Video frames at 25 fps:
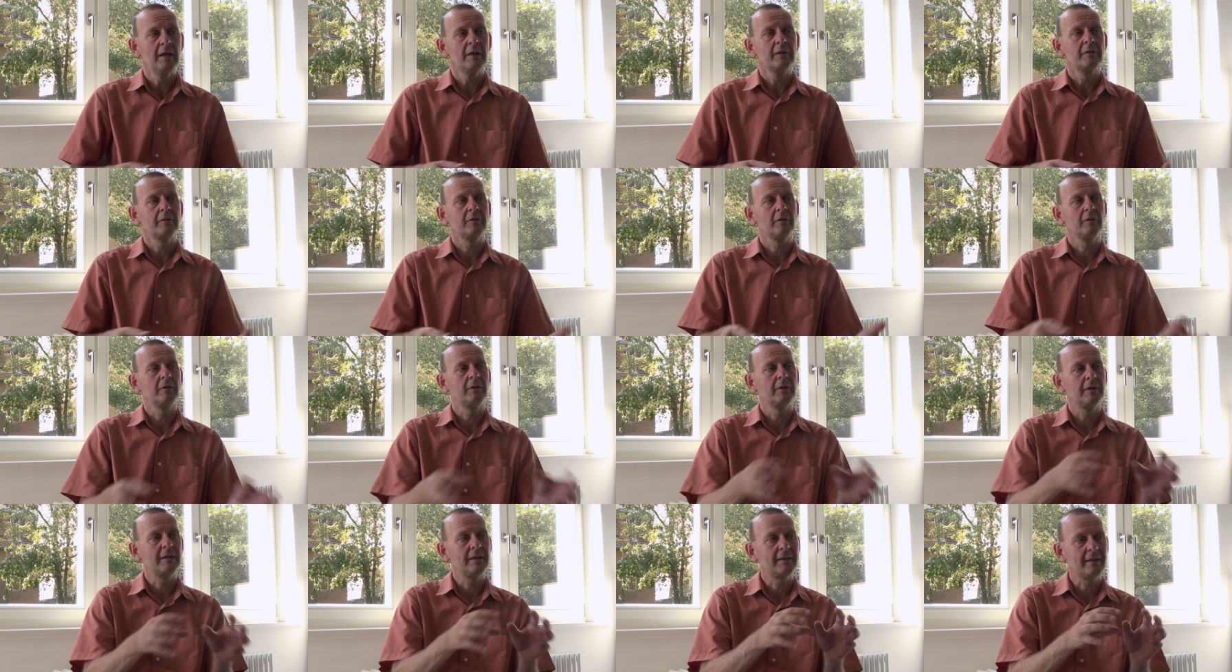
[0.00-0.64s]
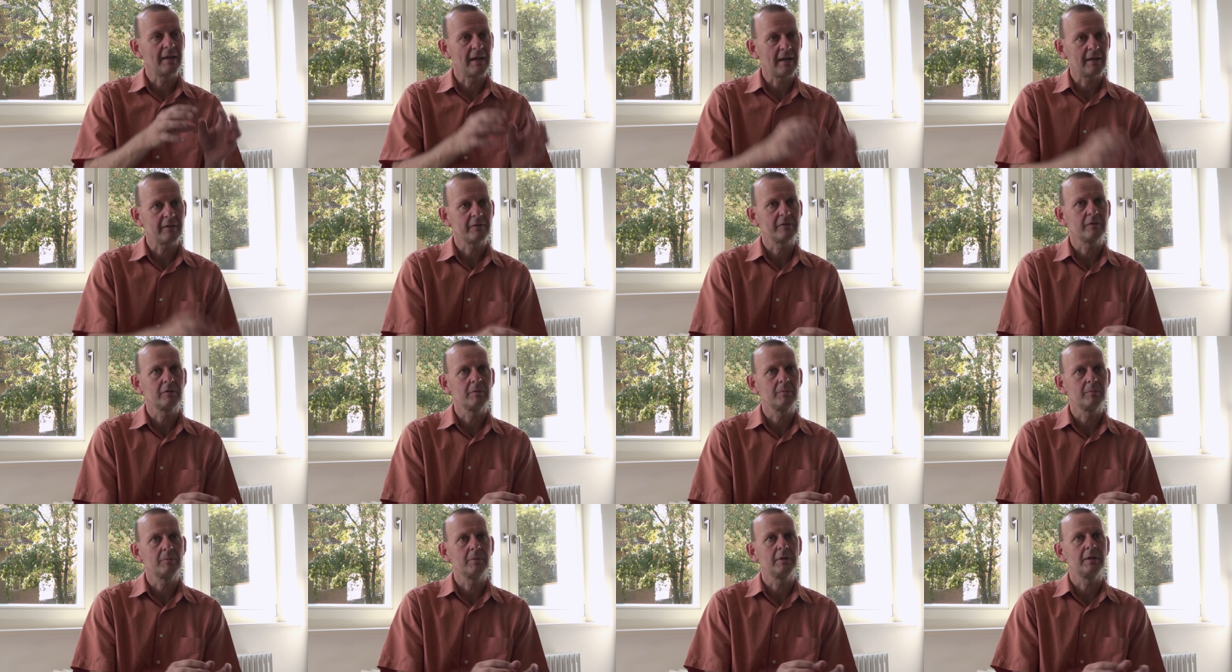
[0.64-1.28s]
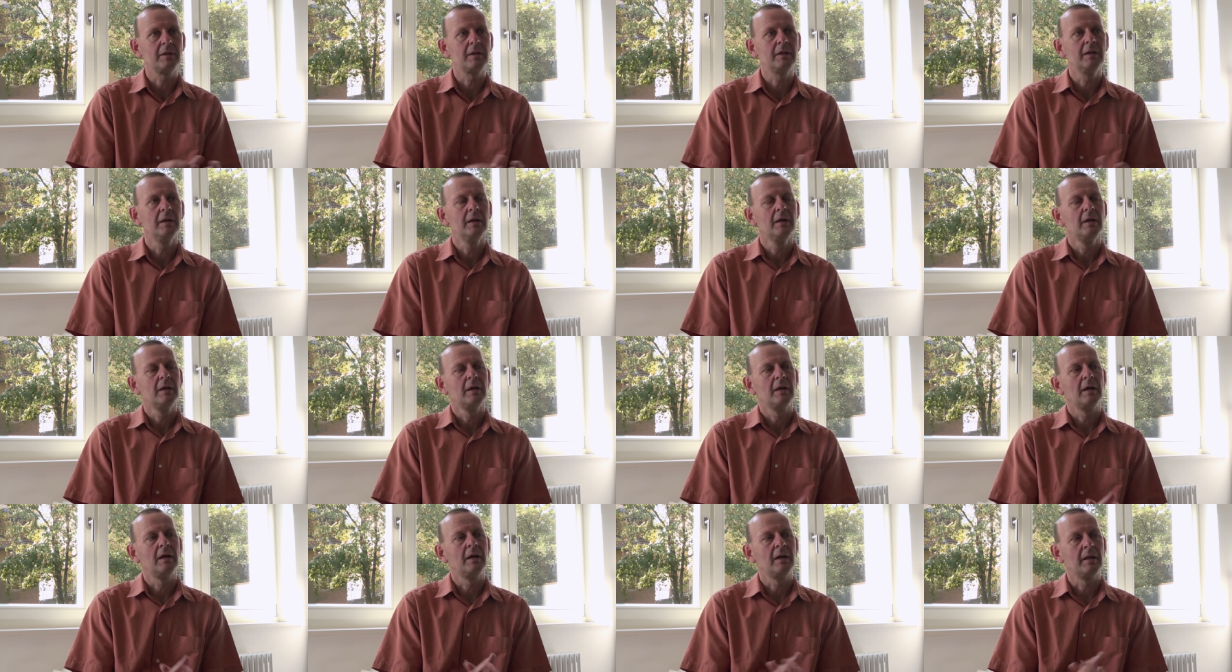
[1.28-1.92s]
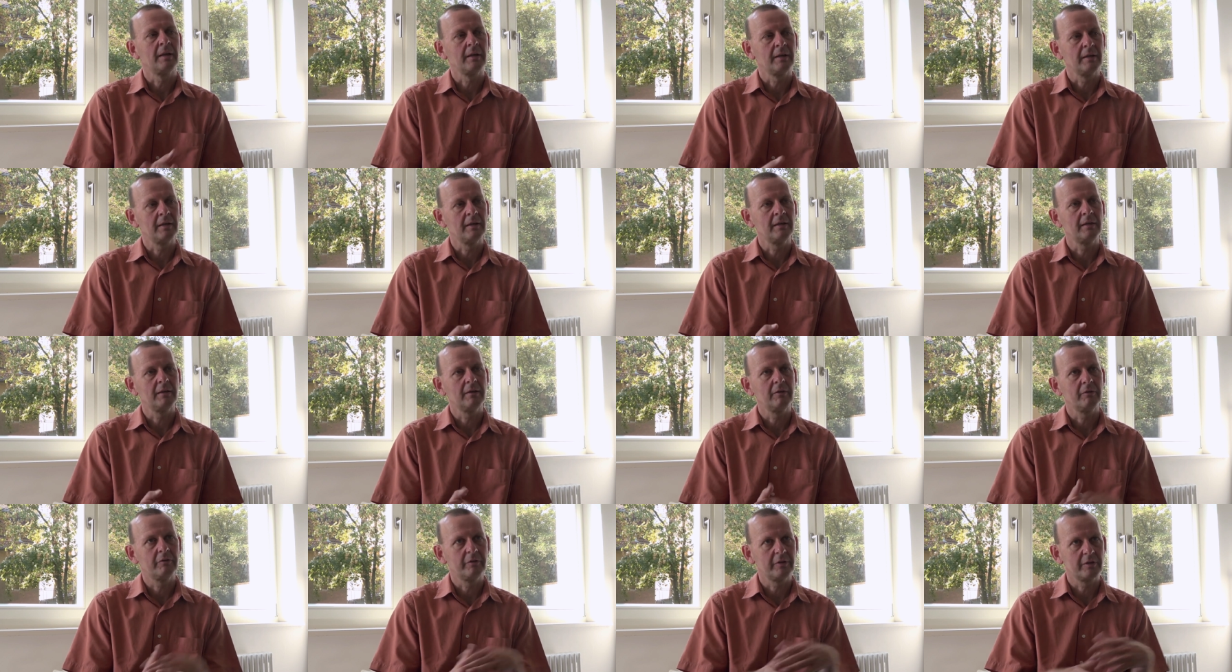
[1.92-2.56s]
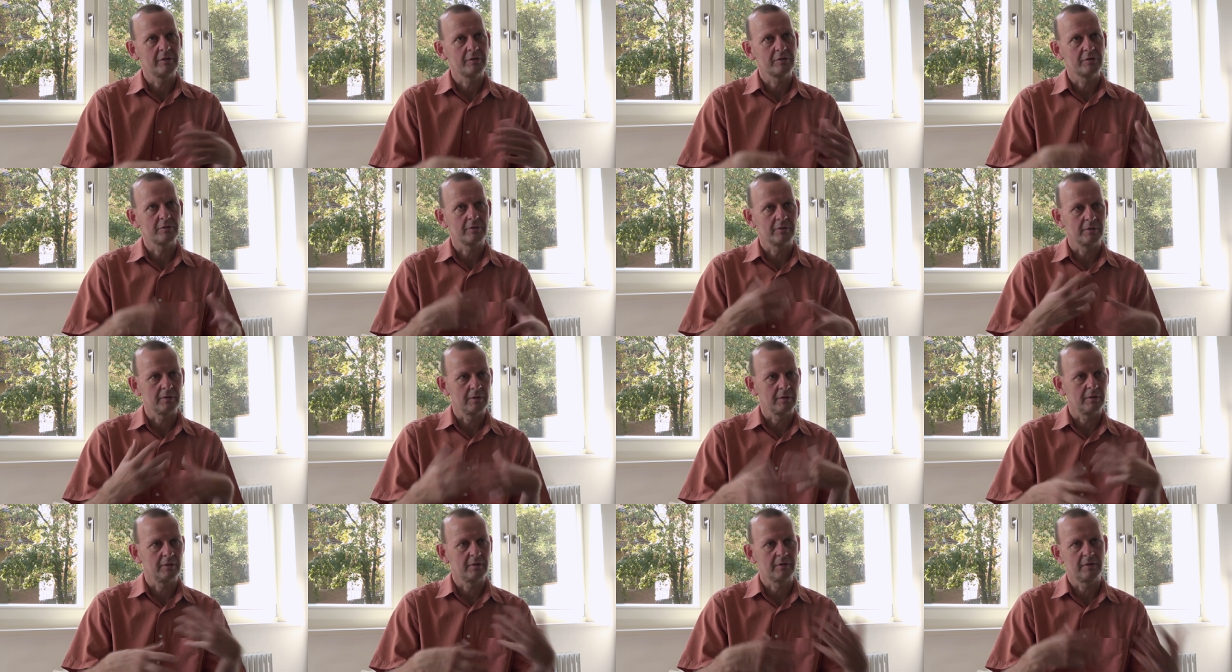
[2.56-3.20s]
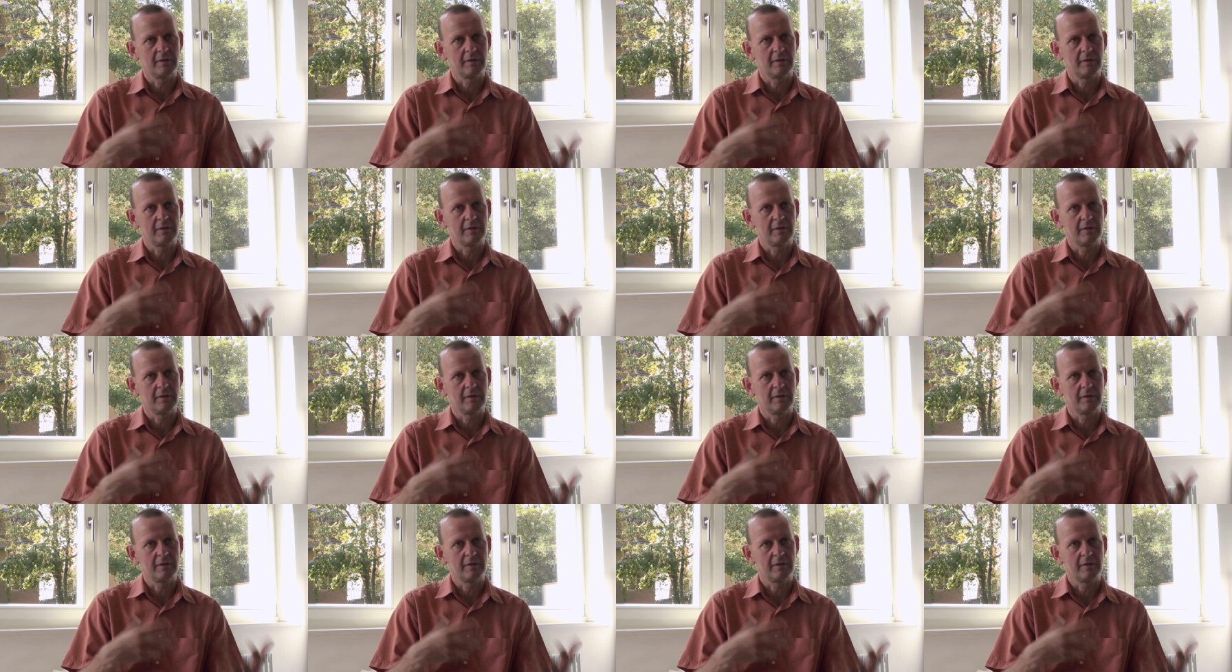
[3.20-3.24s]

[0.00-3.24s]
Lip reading: So it has to be an individual